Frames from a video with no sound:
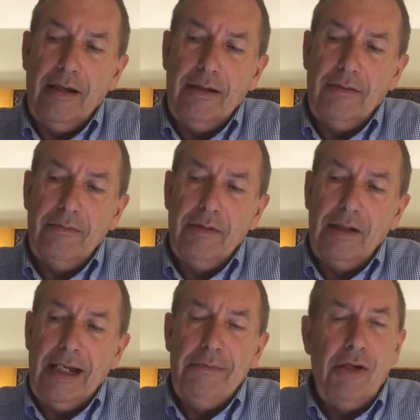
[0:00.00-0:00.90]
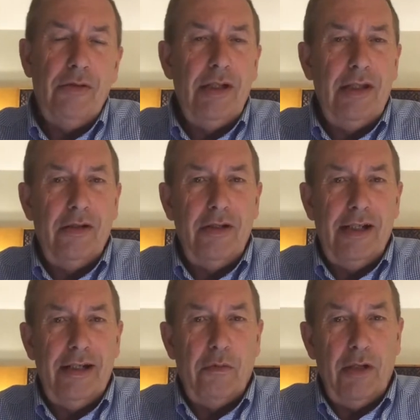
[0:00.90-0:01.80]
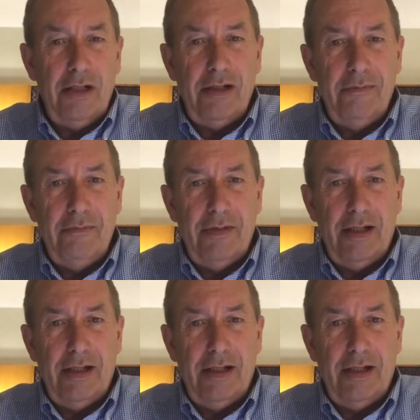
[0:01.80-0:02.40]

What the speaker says: Let them know that they're going to get a welcome